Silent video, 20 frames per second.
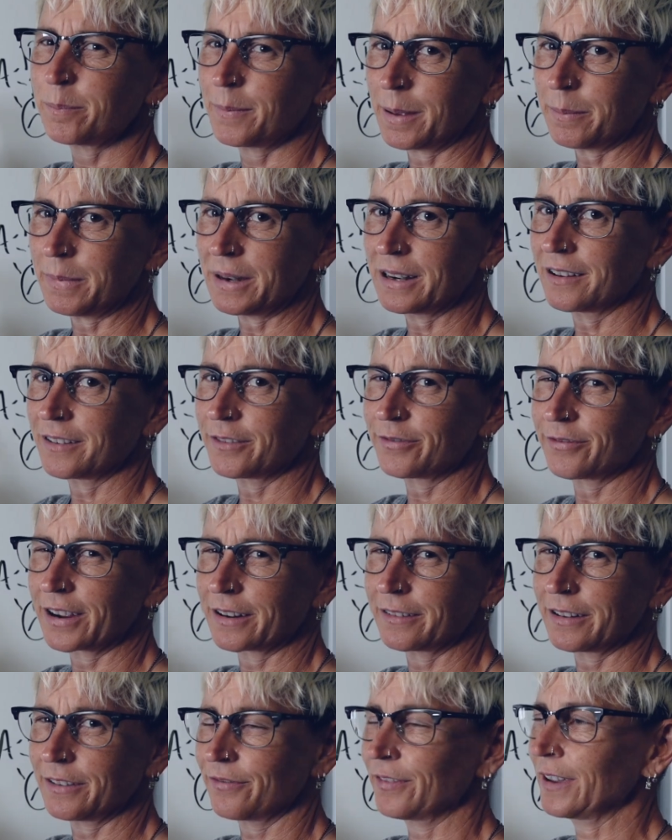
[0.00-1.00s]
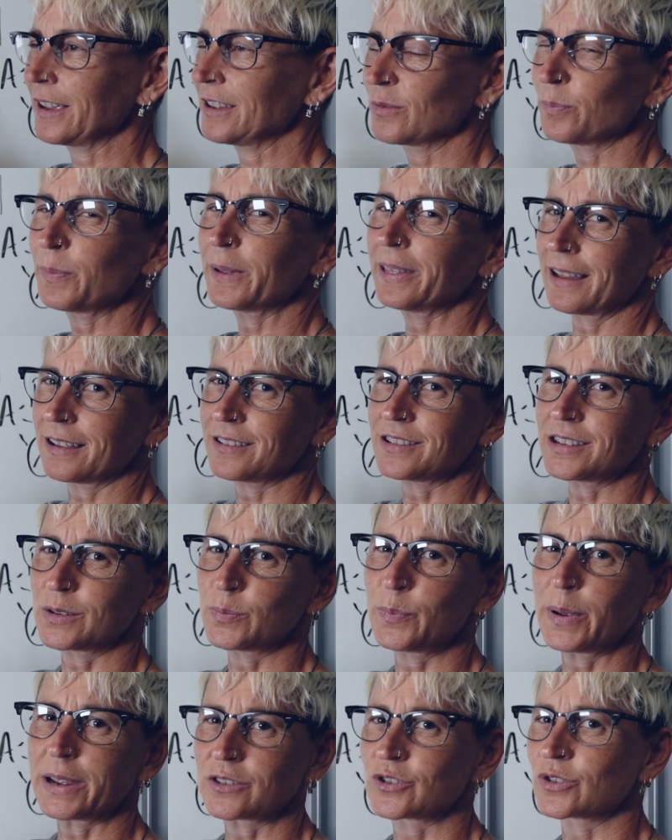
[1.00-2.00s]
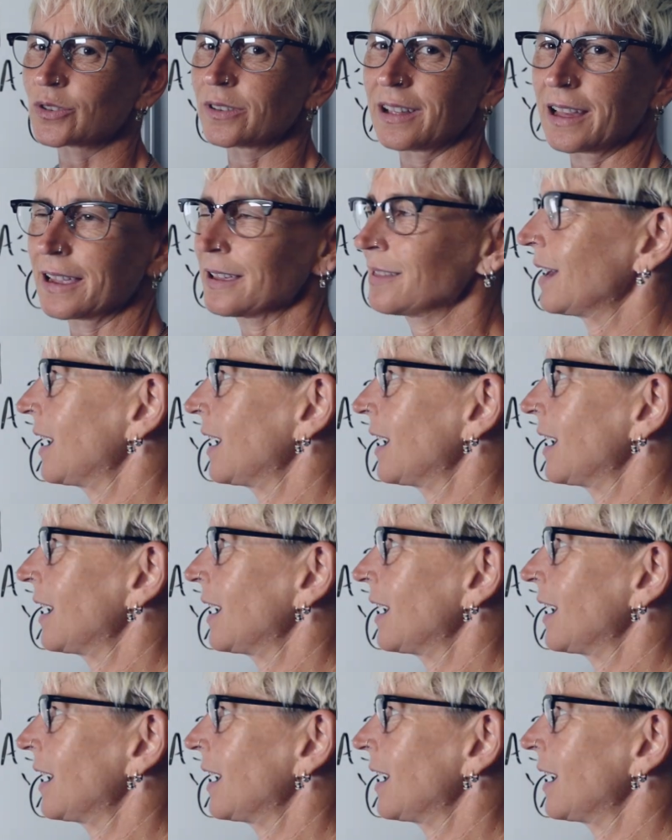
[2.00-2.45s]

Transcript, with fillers: maybe not a frowny face, but let's just picture it like